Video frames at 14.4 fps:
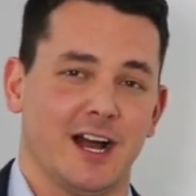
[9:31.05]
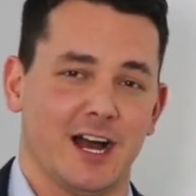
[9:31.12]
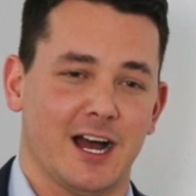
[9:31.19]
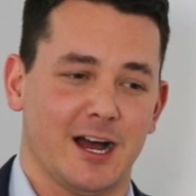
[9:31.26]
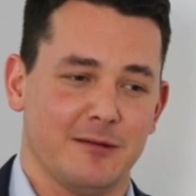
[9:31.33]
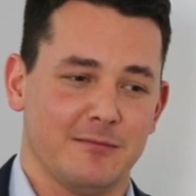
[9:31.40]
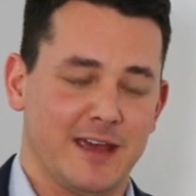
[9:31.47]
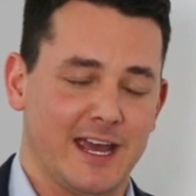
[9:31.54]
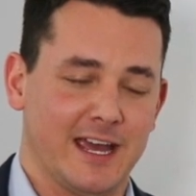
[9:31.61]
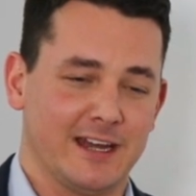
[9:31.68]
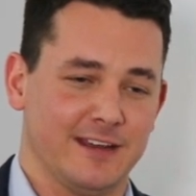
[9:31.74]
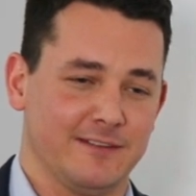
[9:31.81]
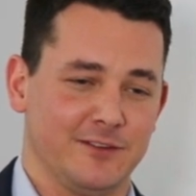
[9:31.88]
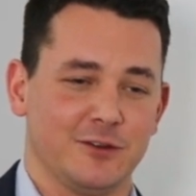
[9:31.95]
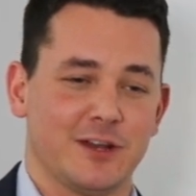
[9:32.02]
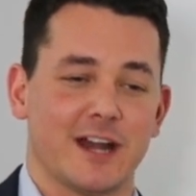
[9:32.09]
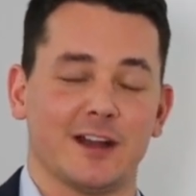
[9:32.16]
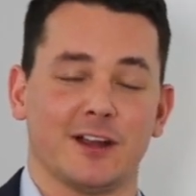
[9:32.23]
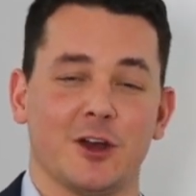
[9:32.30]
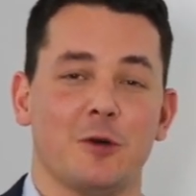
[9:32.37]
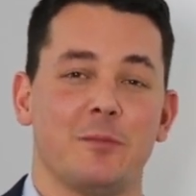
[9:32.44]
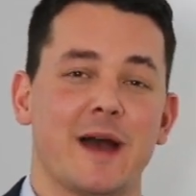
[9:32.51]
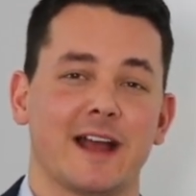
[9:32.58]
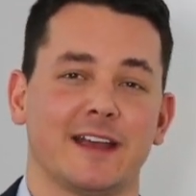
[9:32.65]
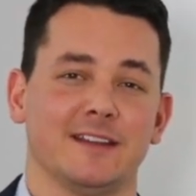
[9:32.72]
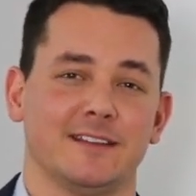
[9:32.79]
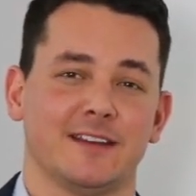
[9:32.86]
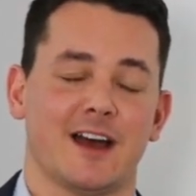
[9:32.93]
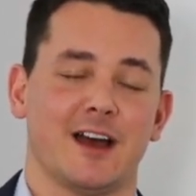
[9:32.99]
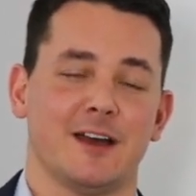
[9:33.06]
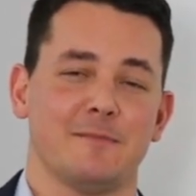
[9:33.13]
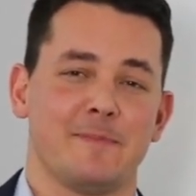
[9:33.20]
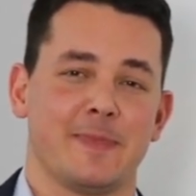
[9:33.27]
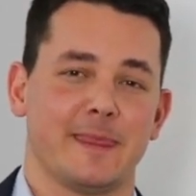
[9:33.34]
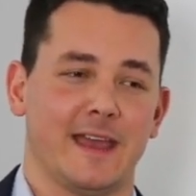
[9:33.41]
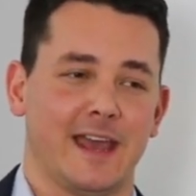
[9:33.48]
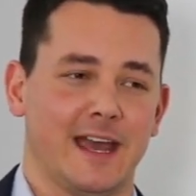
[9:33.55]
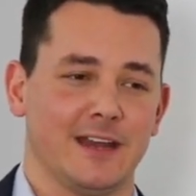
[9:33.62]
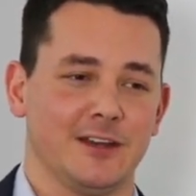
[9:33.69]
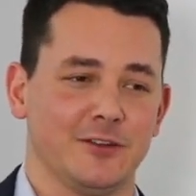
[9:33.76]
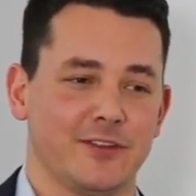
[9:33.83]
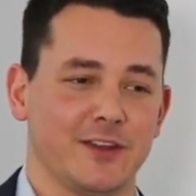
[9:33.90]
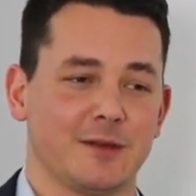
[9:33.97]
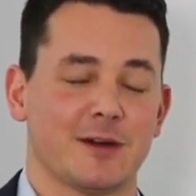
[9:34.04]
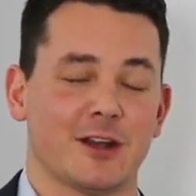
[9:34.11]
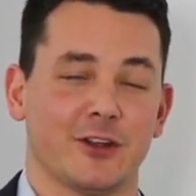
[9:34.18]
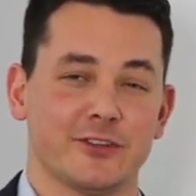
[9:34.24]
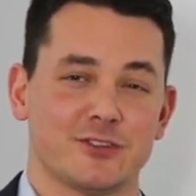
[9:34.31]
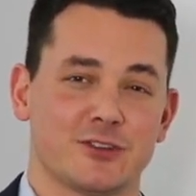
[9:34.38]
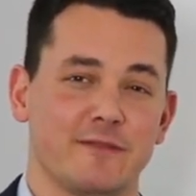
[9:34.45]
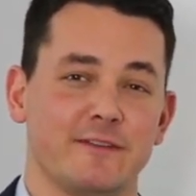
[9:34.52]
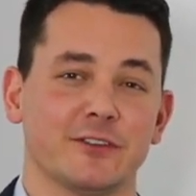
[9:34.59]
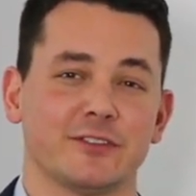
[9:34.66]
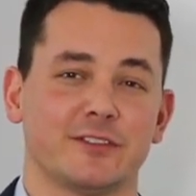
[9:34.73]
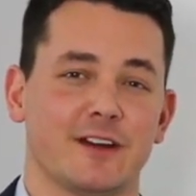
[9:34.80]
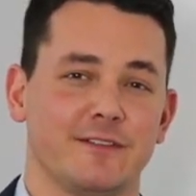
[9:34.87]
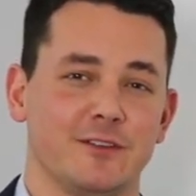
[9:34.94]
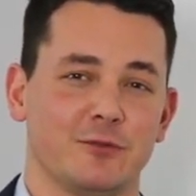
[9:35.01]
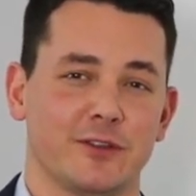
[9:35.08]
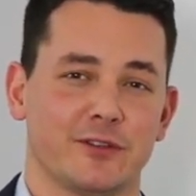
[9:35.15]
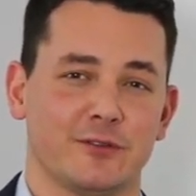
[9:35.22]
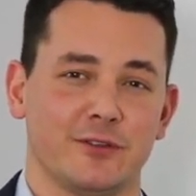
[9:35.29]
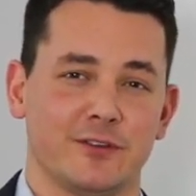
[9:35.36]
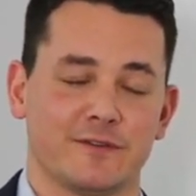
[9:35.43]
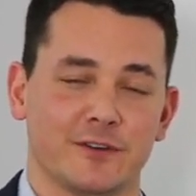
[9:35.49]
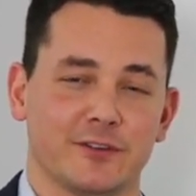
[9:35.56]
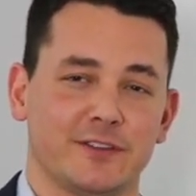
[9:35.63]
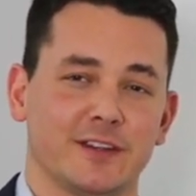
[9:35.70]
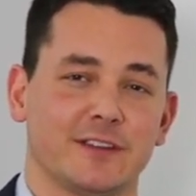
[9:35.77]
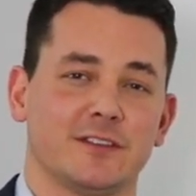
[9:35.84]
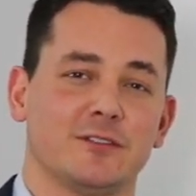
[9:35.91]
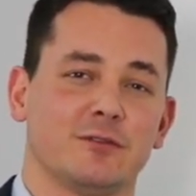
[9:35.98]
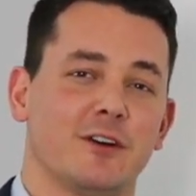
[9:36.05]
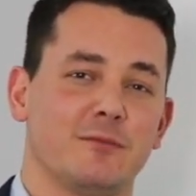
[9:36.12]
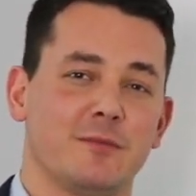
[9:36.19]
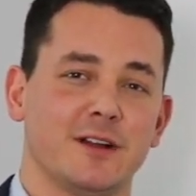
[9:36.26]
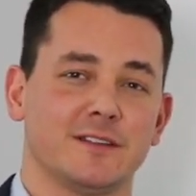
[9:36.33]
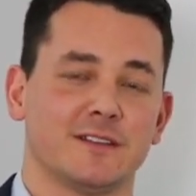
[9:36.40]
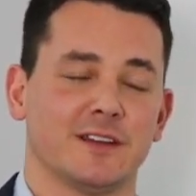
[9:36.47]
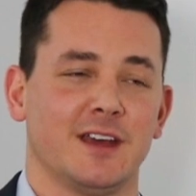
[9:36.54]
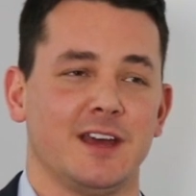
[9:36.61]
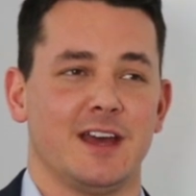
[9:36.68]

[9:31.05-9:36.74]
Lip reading: And if you kind of go back in time and you think about all the trivial stuff you went through in the first 6 to 12 months,